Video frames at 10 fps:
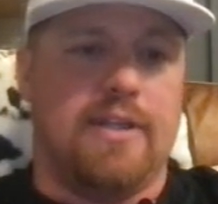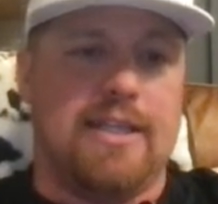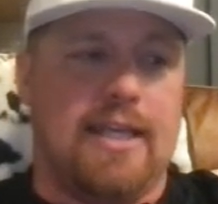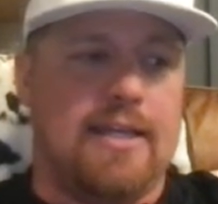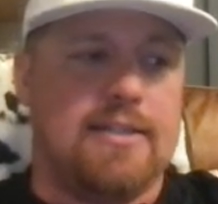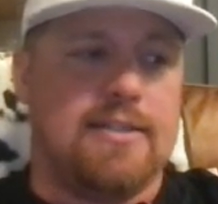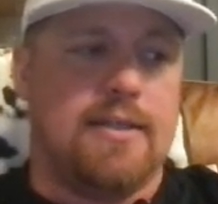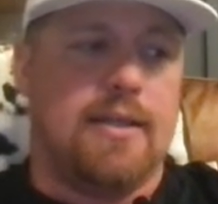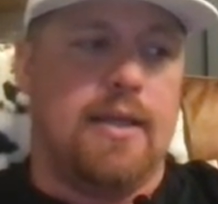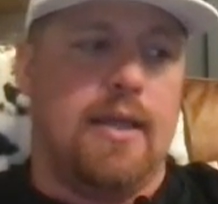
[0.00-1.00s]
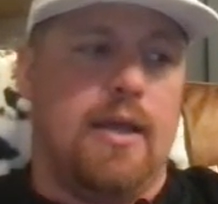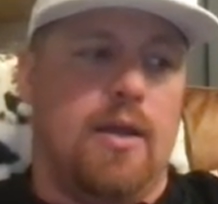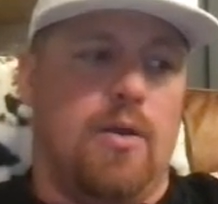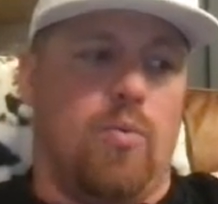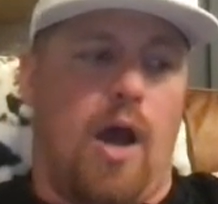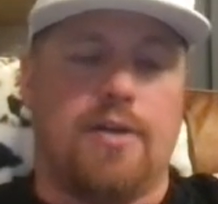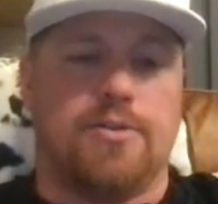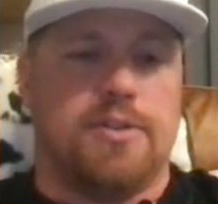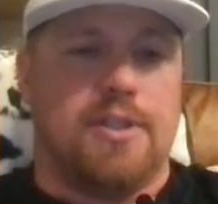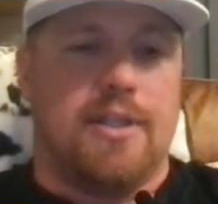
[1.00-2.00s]
TDs.
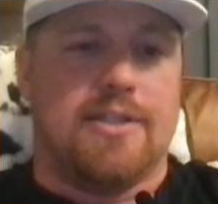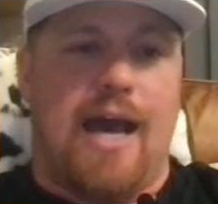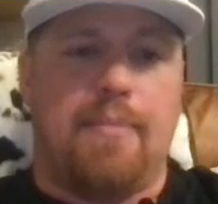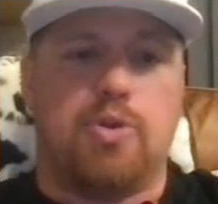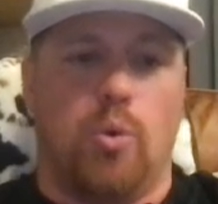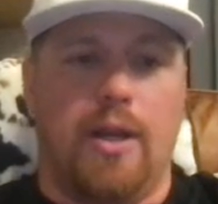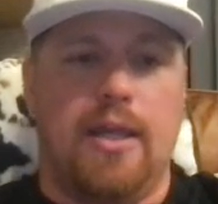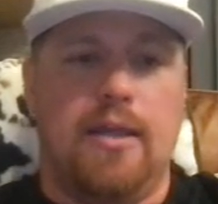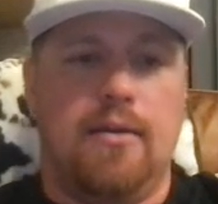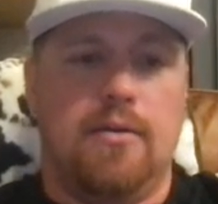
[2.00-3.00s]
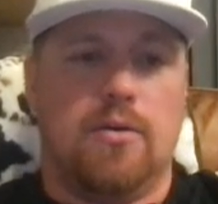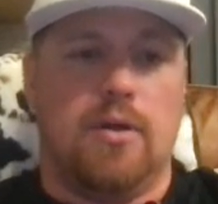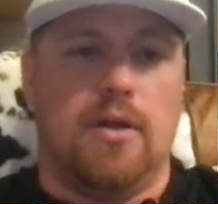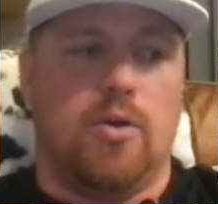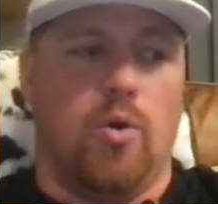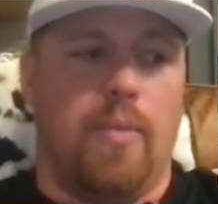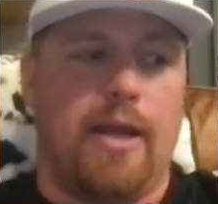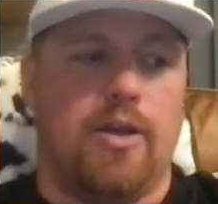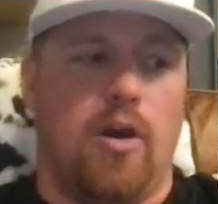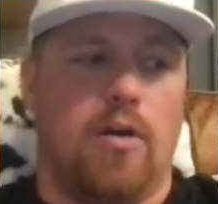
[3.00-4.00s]
Rogers is in the top 20 in quarterback
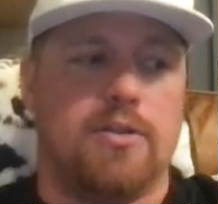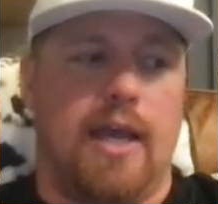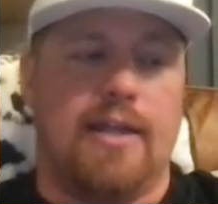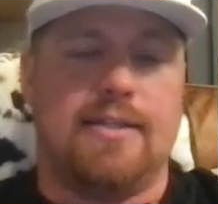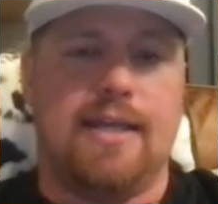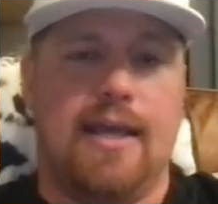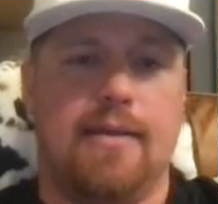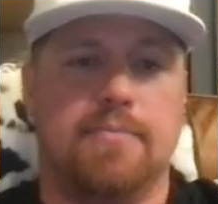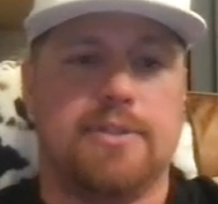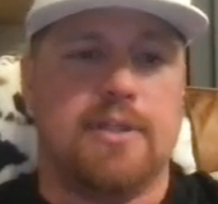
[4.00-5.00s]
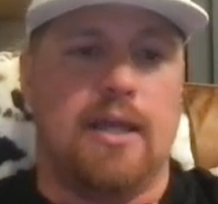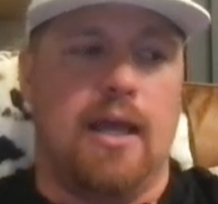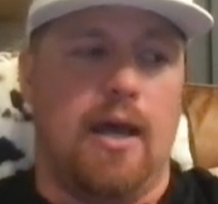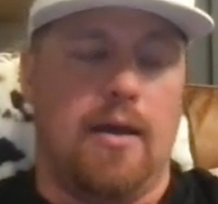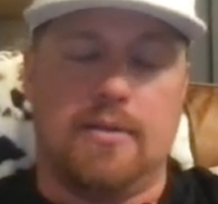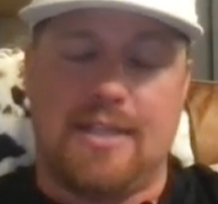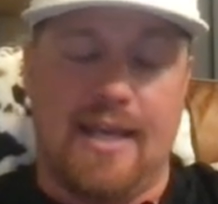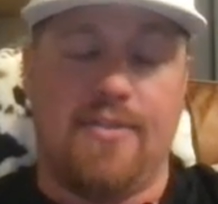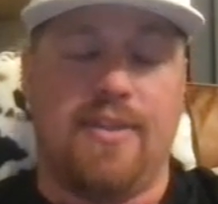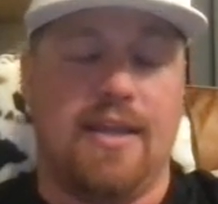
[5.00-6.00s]
yards and tenths uh,
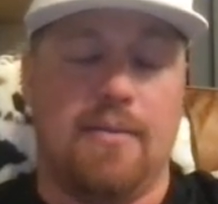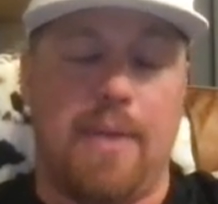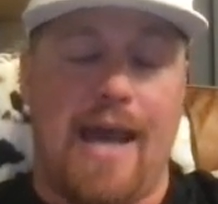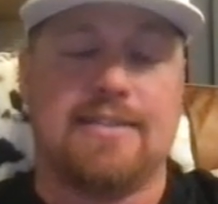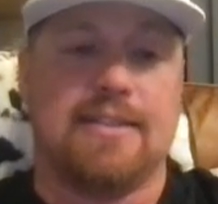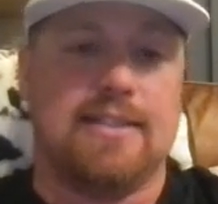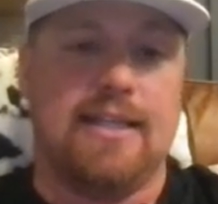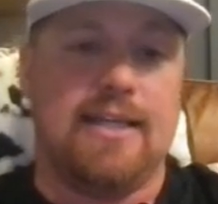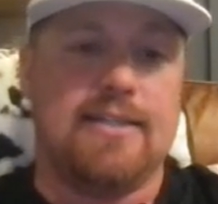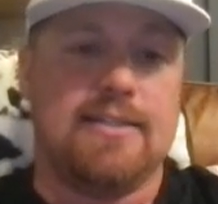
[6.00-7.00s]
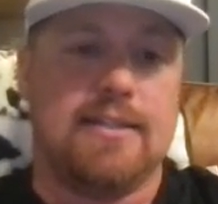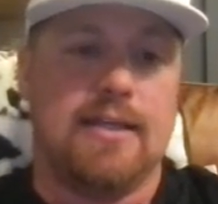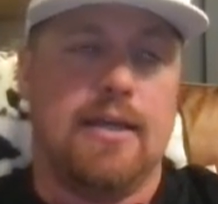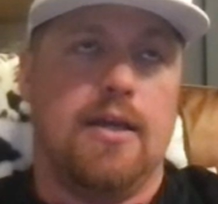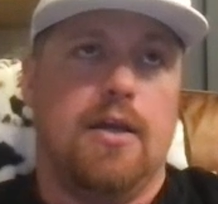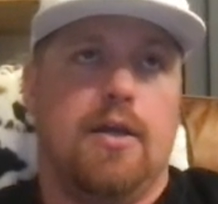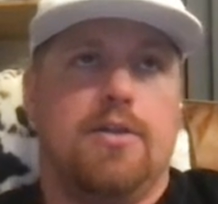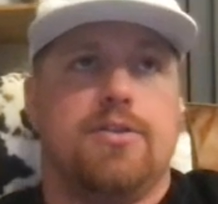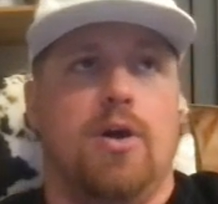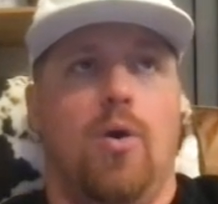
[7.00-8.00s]
10th in passing TDs.
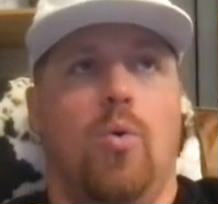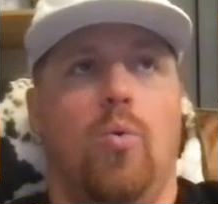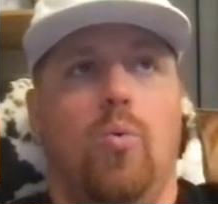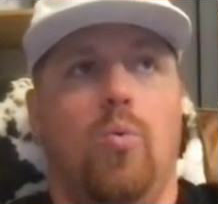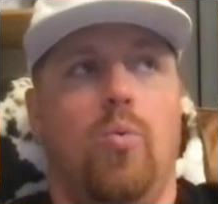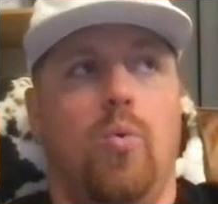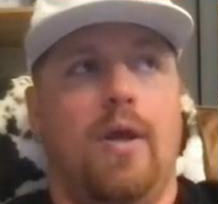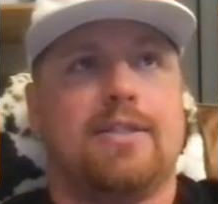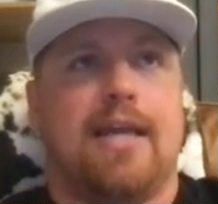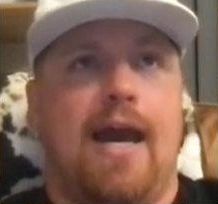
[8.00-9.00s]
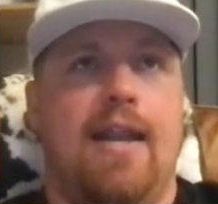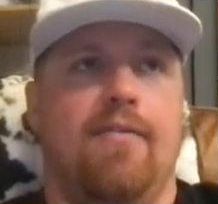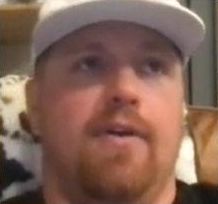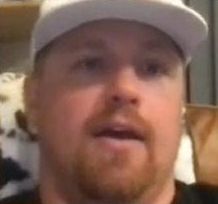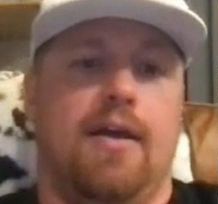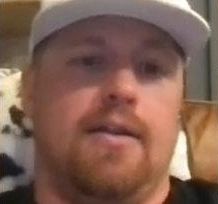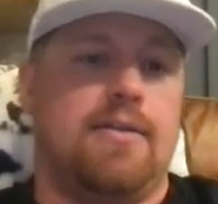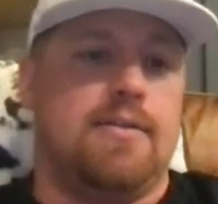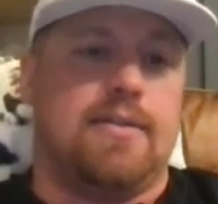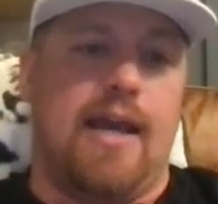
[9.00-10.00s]
So it's kind of a
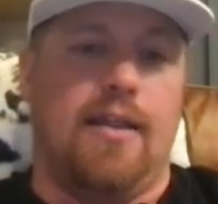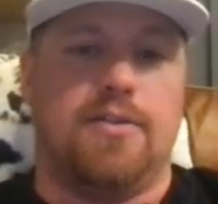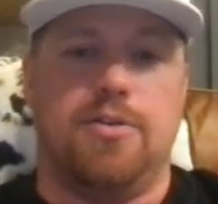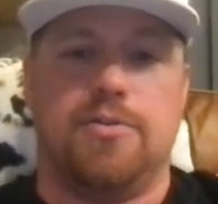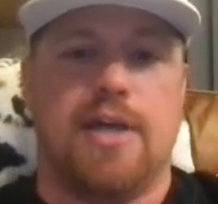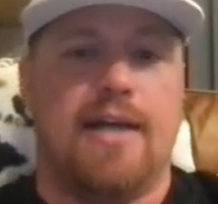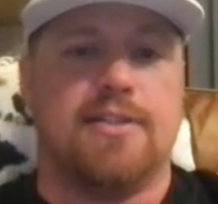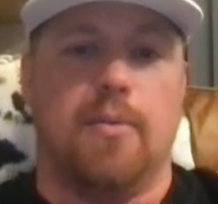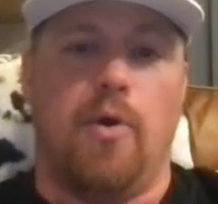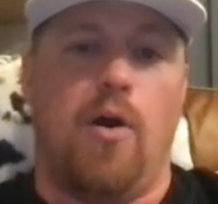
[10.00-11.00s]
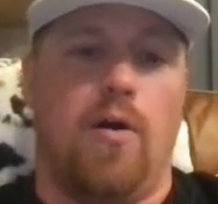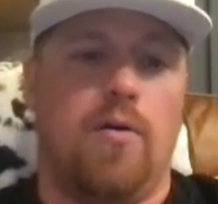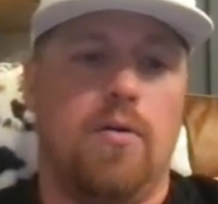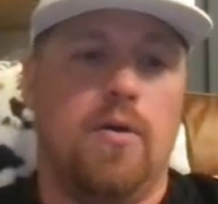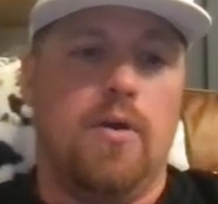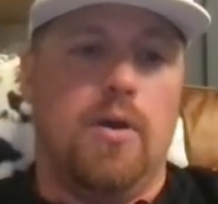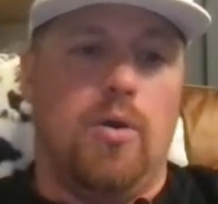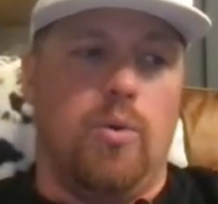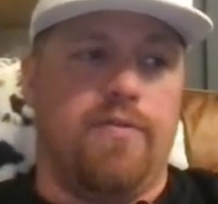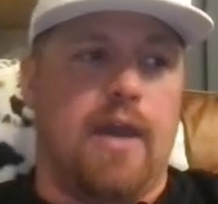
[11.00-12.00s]
tale of two sides of the ball.
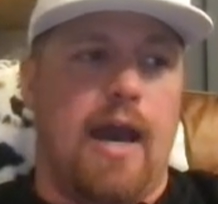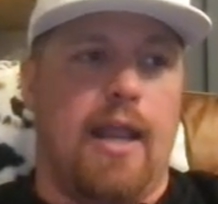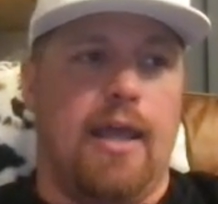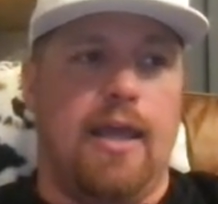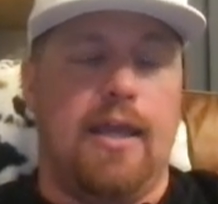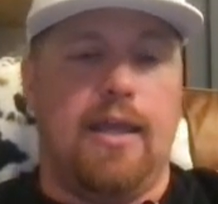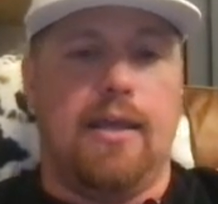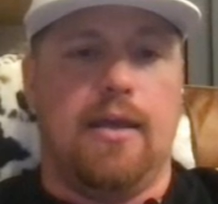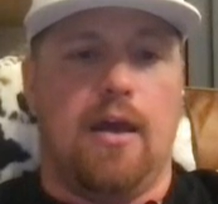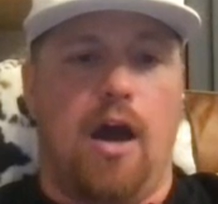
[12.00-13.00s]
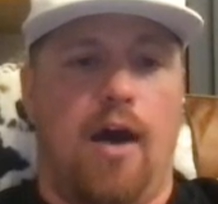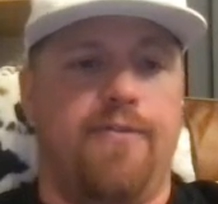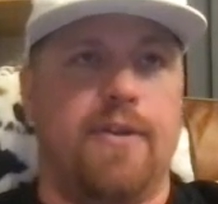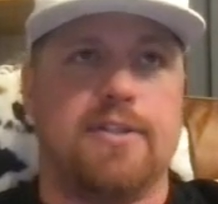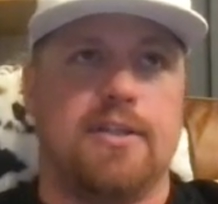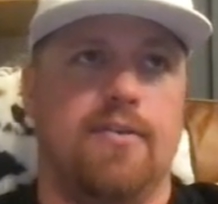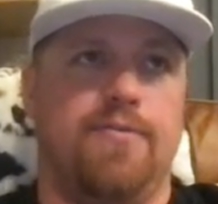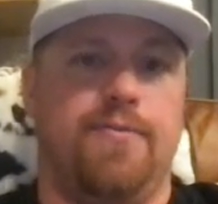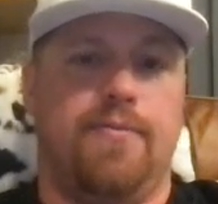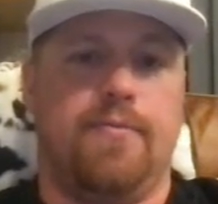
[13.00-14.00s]
We've got a offensive
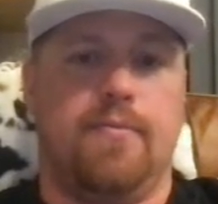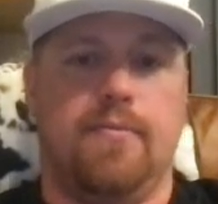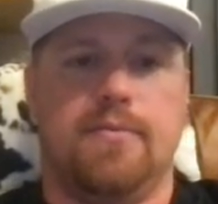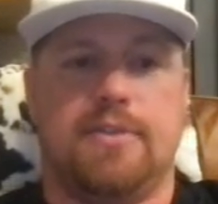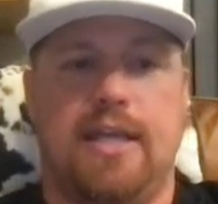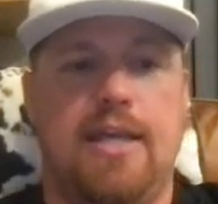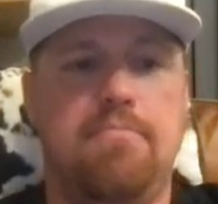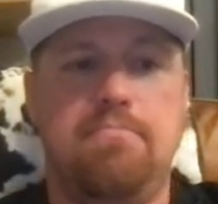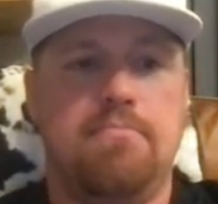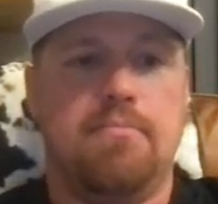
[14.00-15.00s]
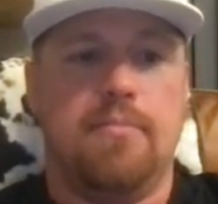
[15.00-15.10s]
team